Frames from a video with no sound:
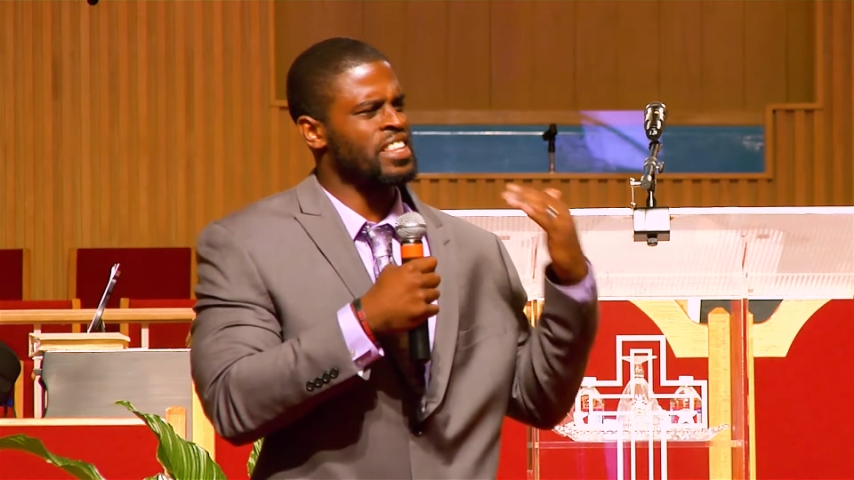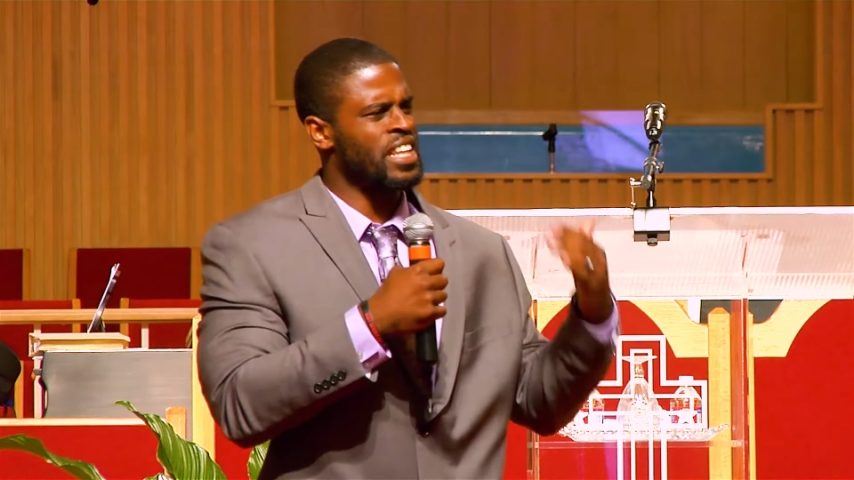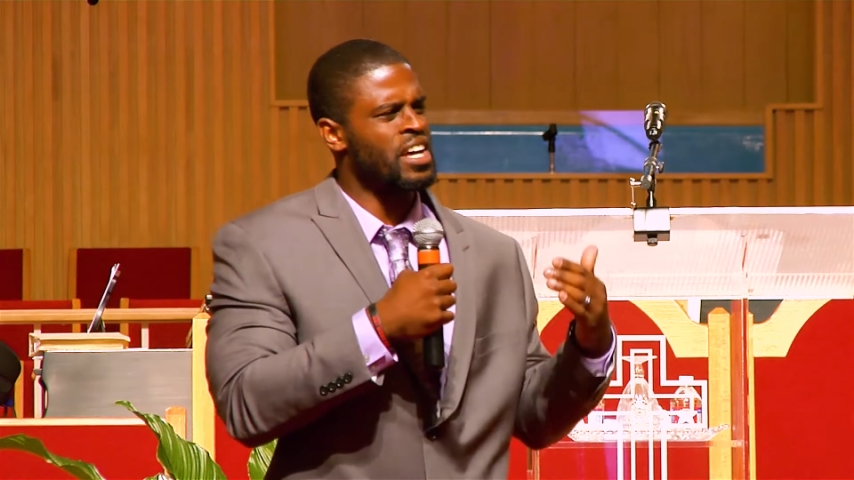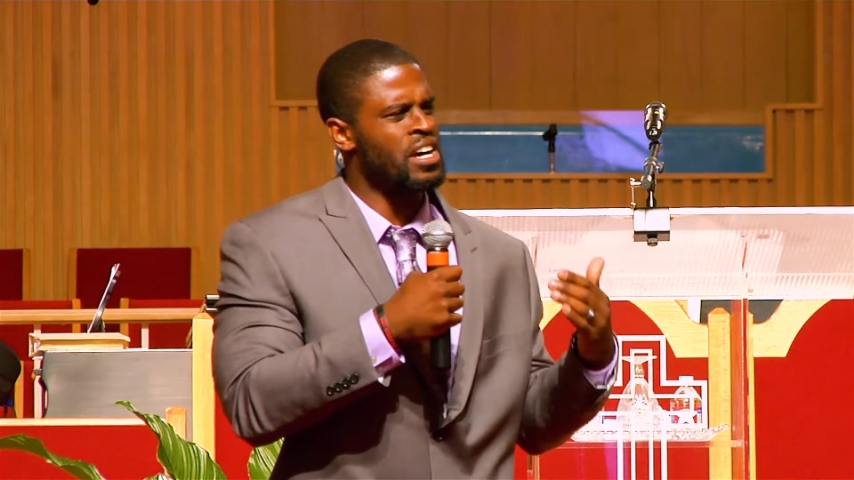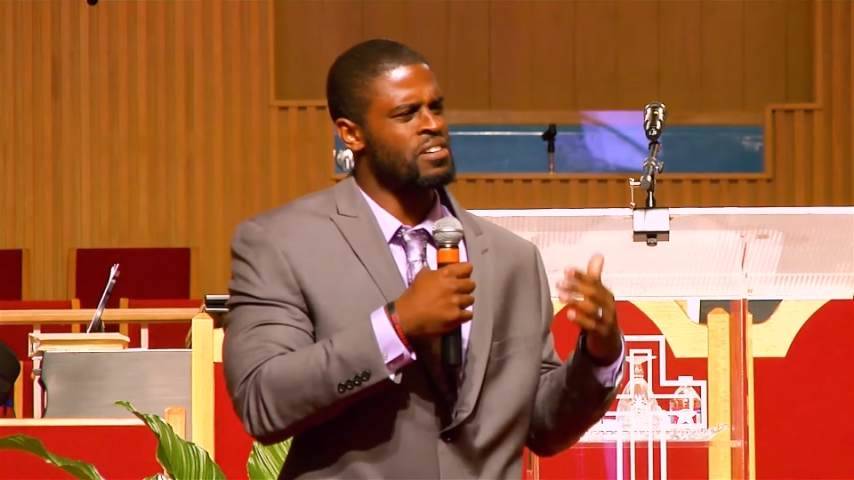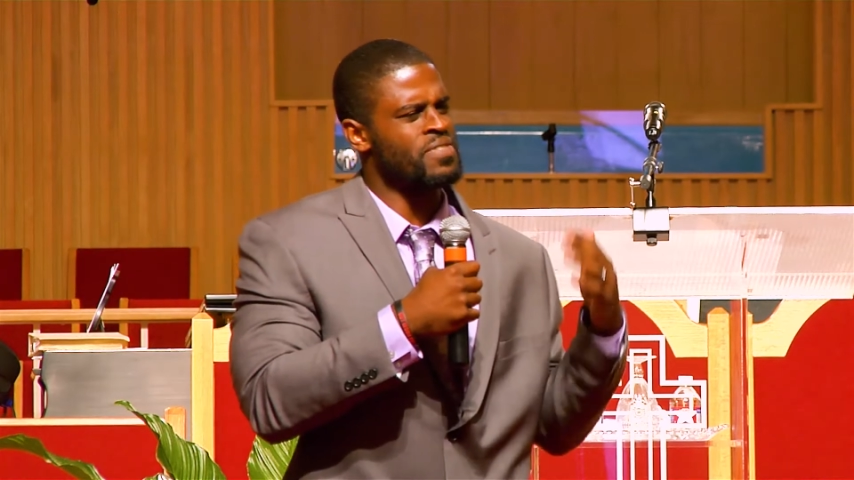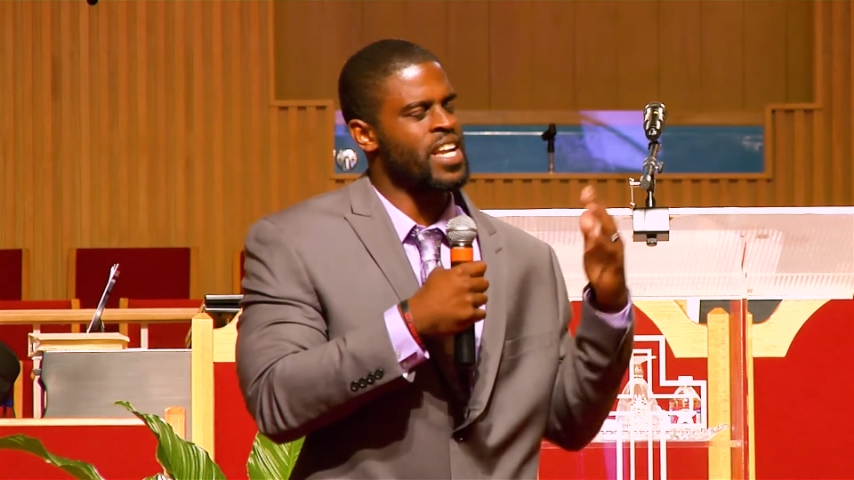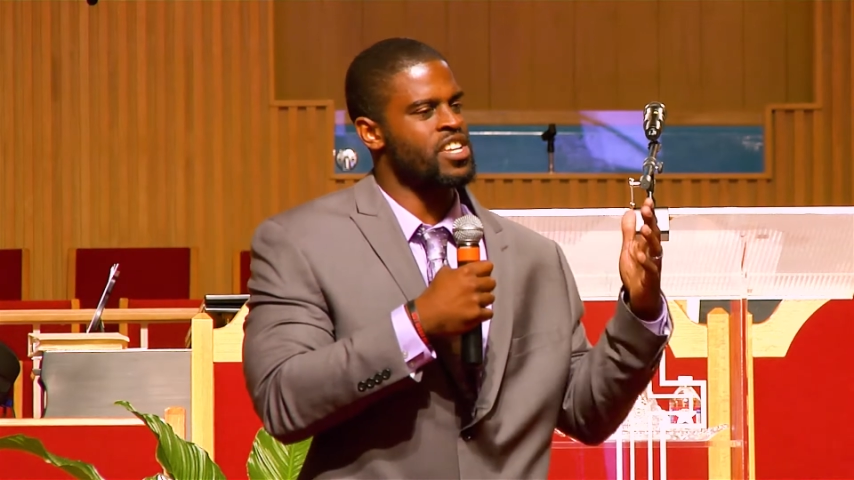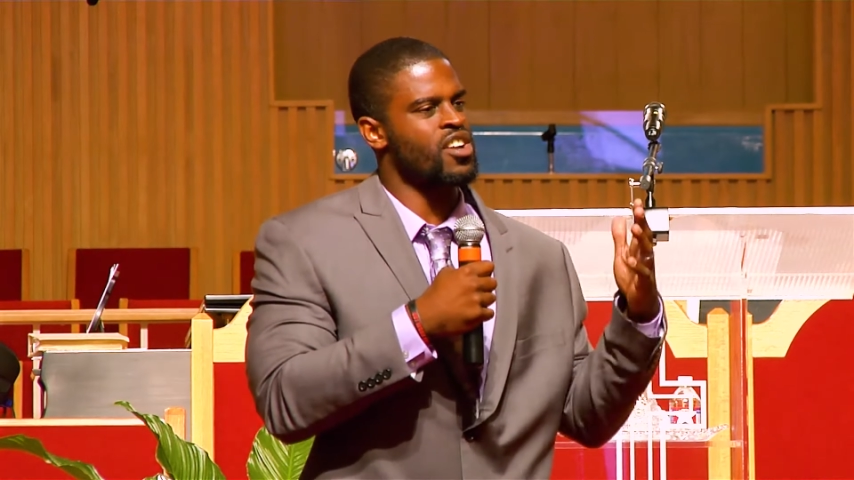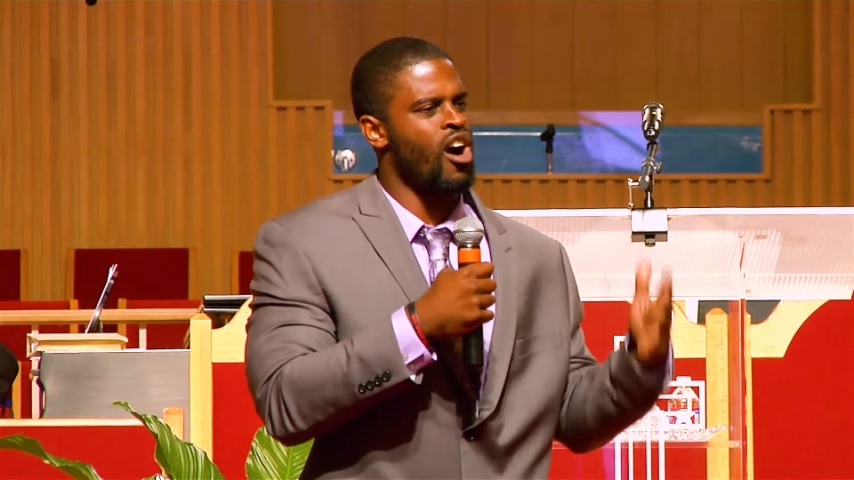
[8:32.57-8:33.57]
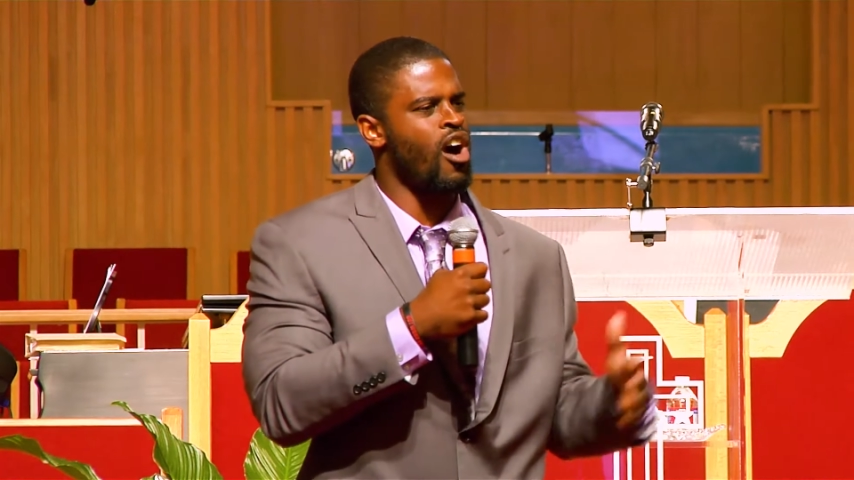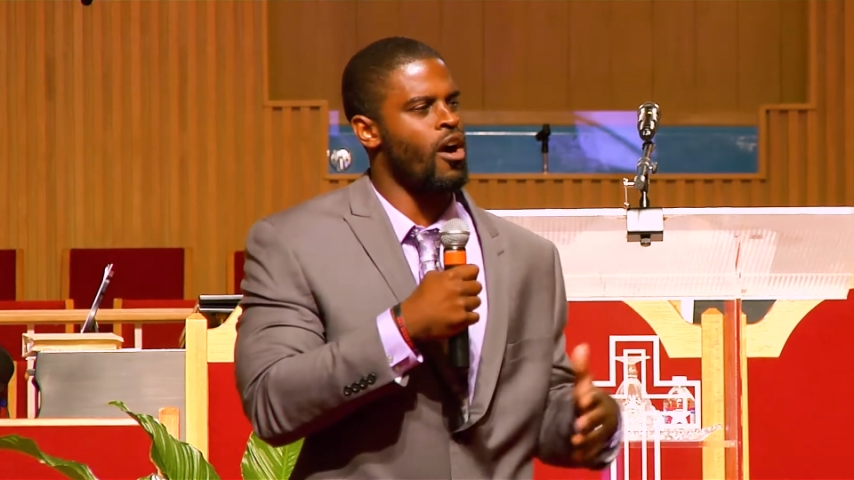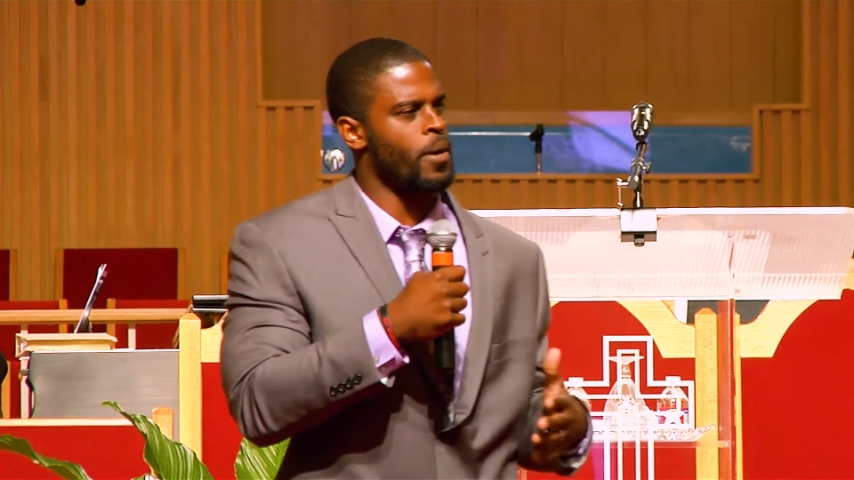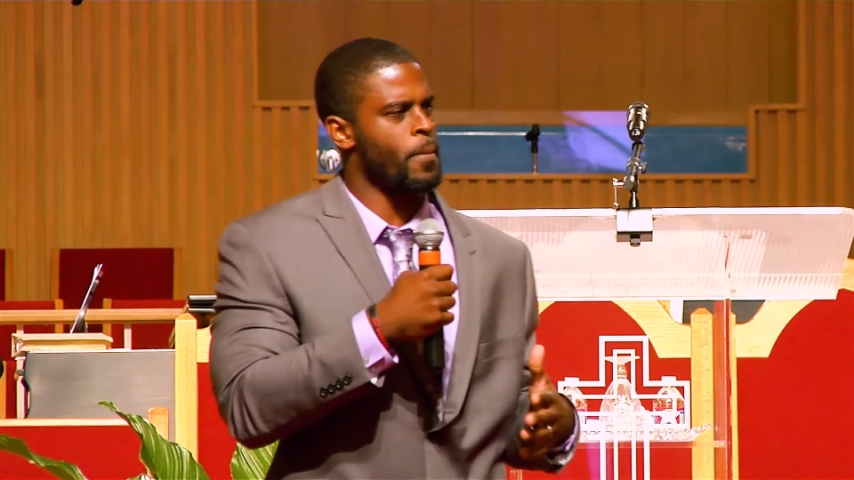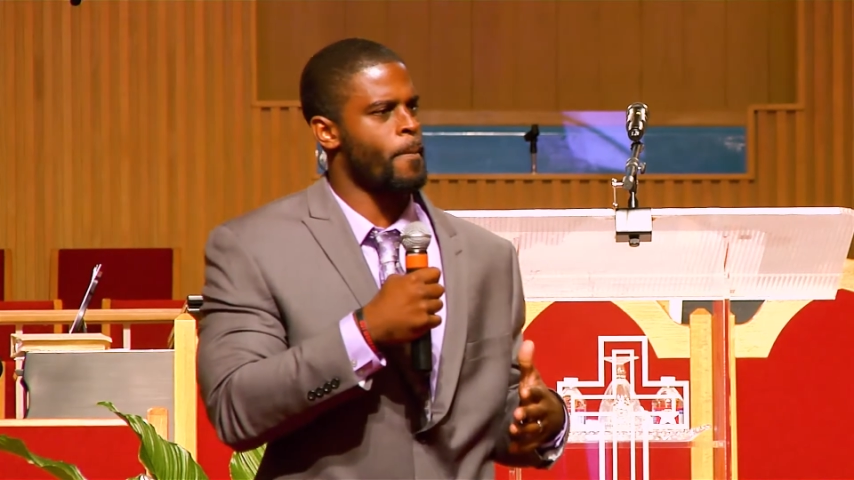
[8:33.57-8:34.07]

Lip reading: love in your heart.